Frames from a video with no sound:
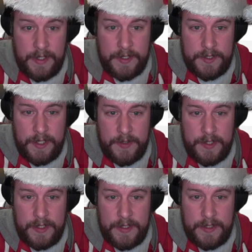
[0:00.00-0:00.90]
showing
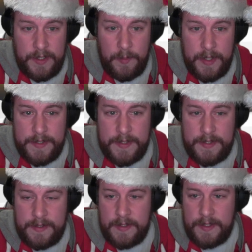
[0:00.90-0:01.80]
the
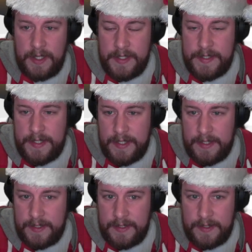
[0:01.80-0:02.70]
comments and the line
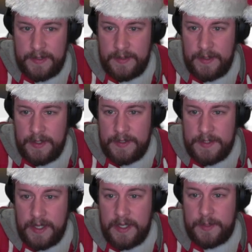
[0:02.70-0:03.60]

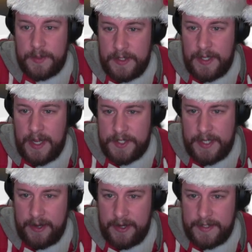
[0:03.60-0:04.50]
starting with the hash
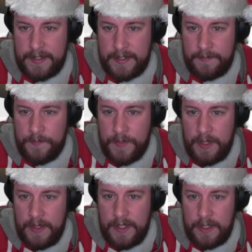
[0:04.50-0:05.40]
character
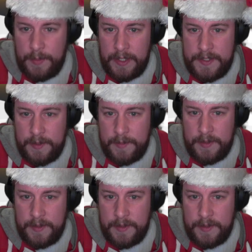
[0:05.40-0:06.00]
in the below terminal.